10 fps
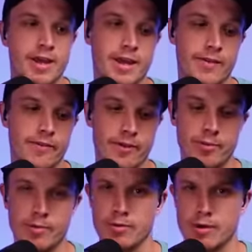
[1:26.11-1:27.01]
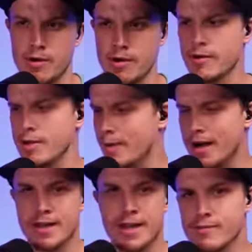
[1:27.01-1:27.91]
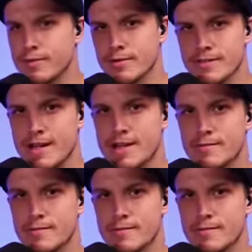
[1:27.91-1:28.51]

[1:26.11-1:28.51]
and then people go, "Oh, you podcast full time?"